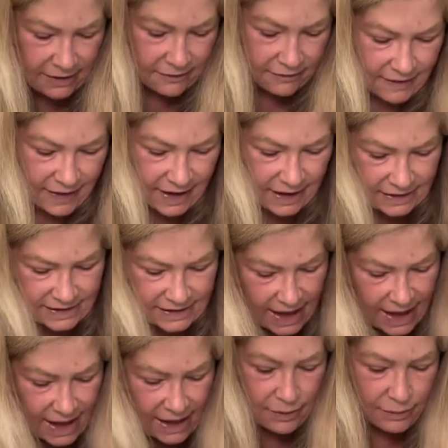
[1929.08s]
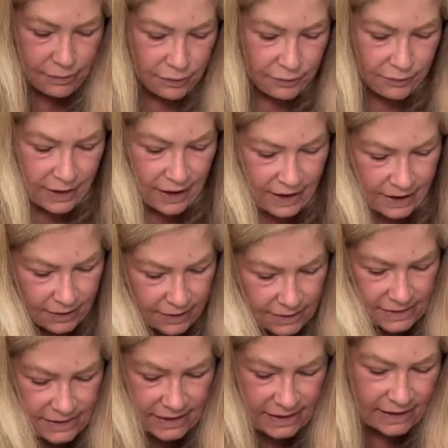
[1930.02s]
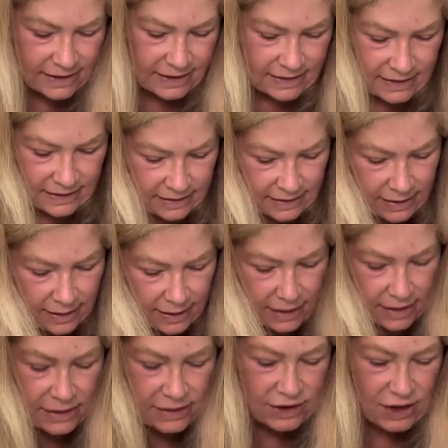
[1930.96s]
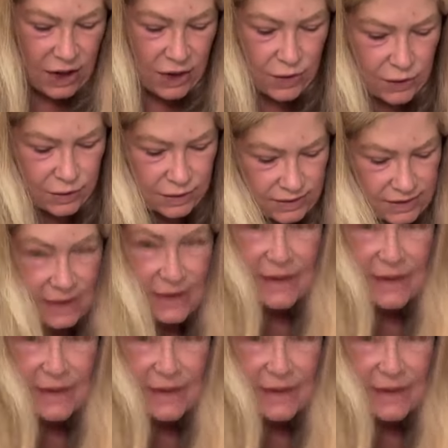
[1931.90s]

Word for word: effect and a brighter skin tone to